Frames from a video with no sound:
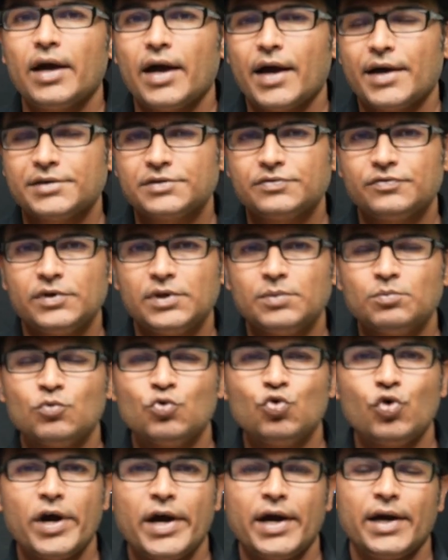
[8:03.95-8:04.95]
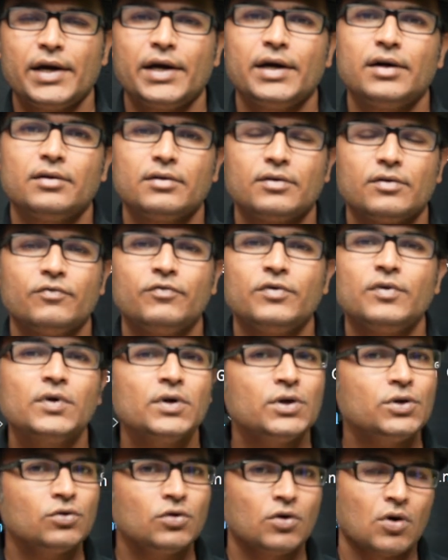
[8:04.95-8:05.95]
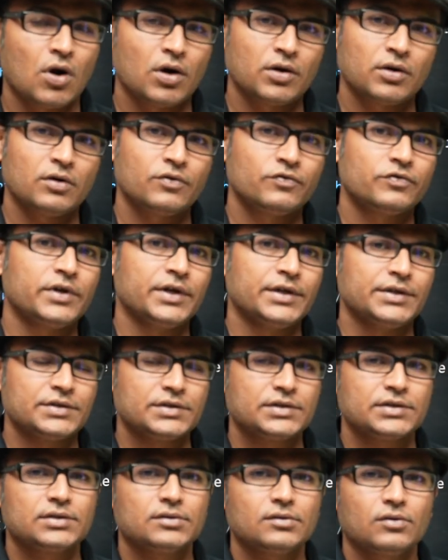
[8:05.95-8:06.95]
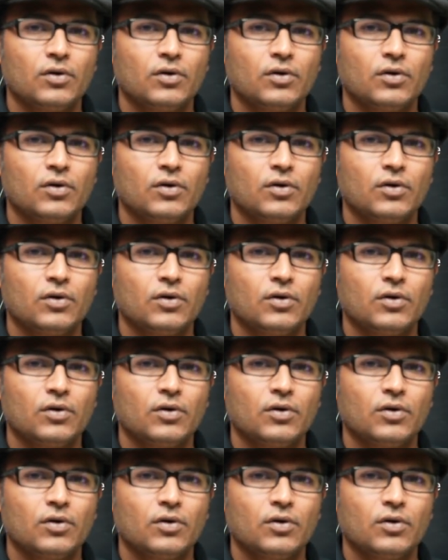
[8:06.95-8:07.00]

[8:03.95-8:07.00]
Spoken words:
As we move ahead, we will do lot of things.